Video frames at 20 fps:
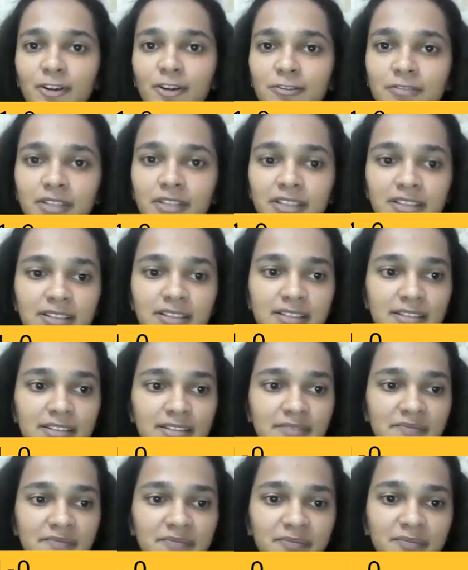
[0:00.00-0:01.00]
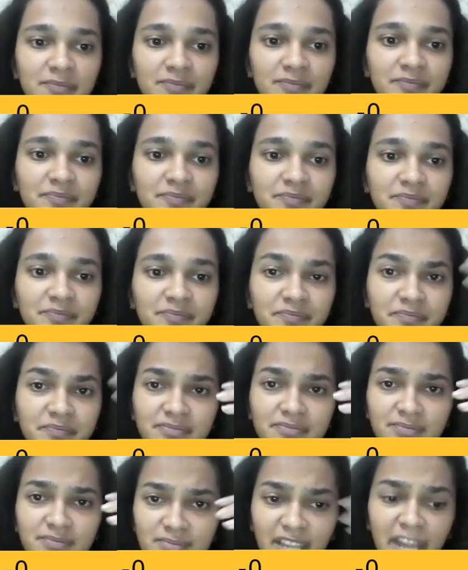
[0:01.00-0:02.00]
of this?
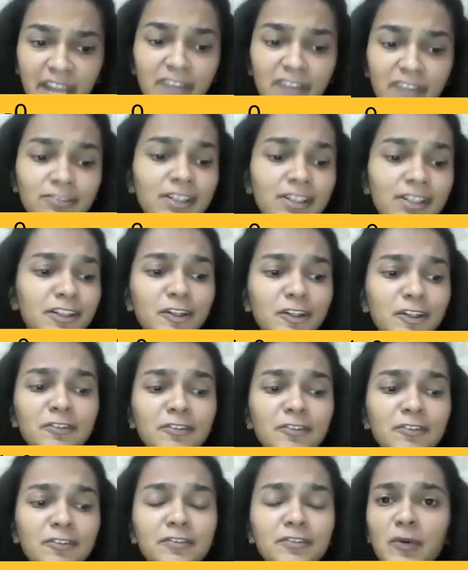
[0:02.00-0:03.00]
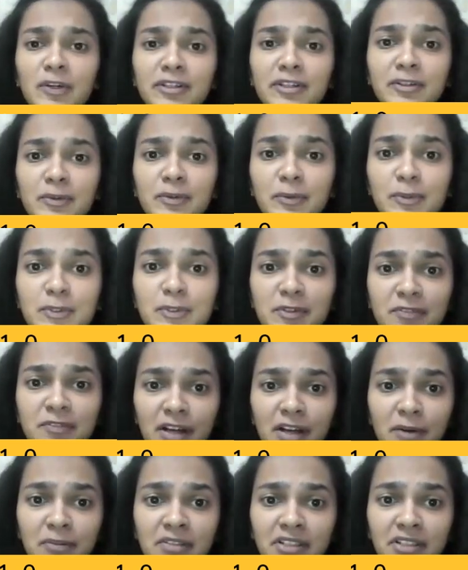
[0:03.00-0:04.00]
Ever heard of the golden rules of
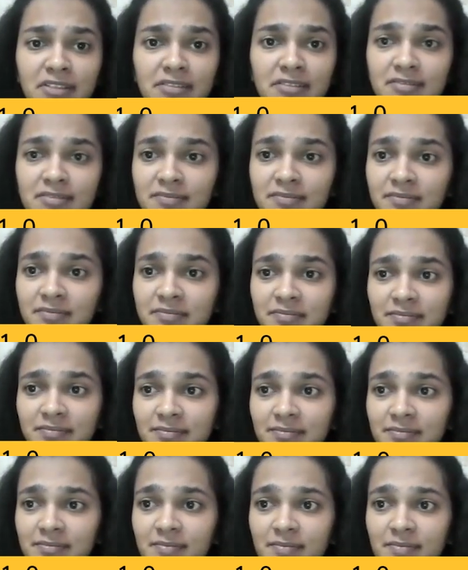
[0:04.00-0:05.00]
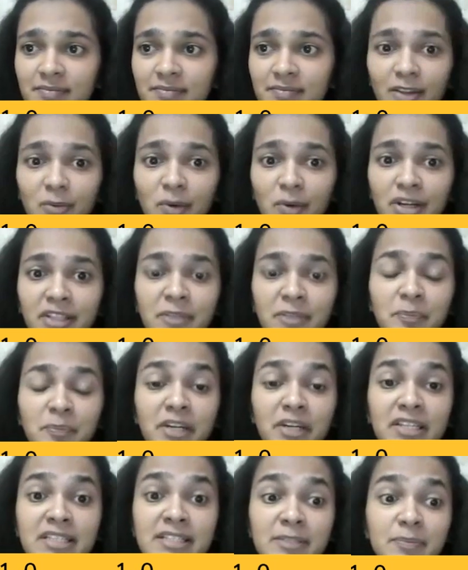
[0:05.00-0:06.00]
accounting? What are the
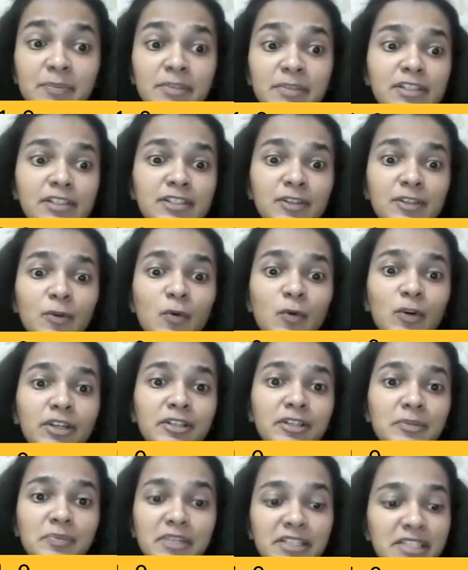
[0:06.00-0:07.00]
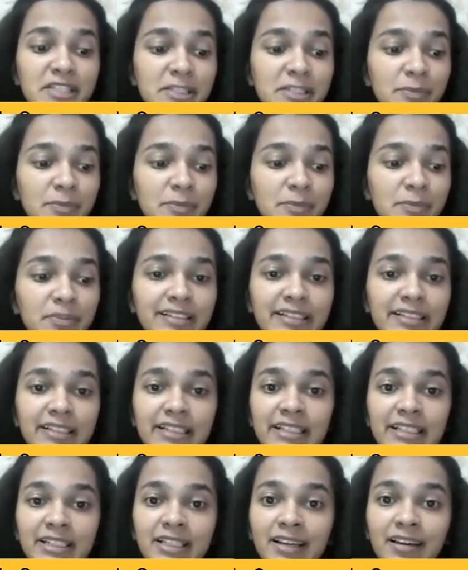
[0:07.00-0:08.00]
principles, golden principle?
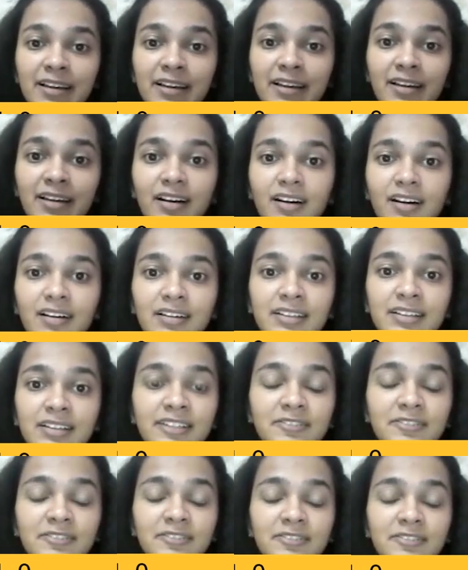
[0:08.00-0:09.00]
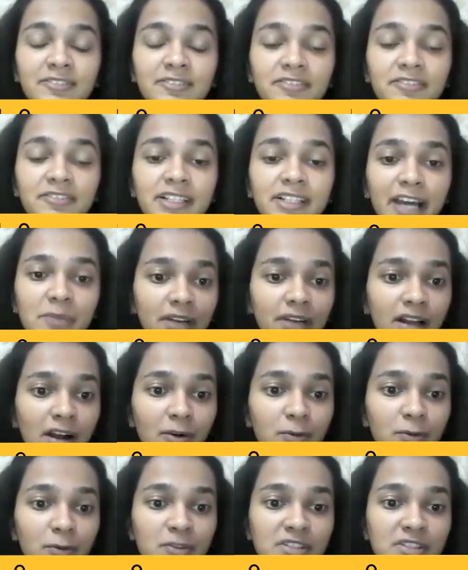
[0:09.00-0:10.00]
Three different types of
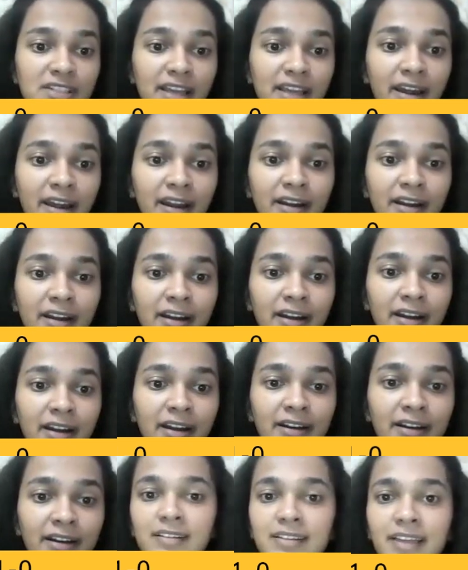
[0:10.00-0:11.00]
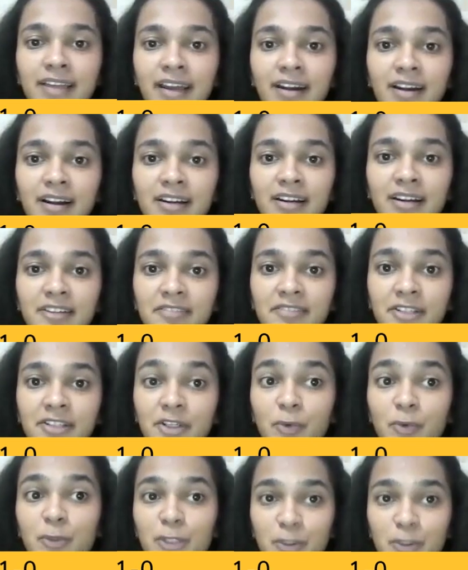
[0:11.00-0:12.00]
accounts, and there are different
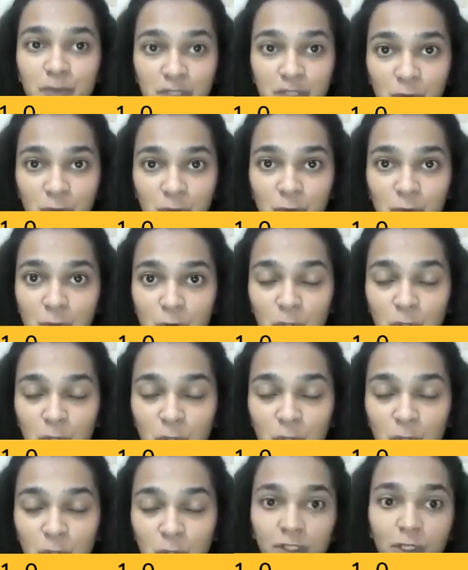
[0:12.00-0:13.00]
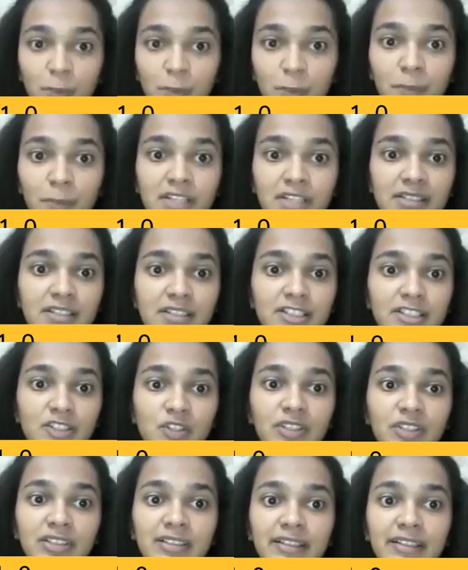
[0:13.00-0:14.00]
rules which you follow whenever you're
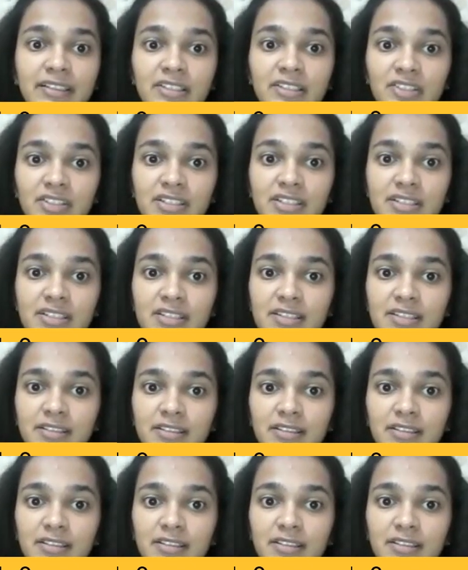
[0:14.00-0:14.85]
passing journal entries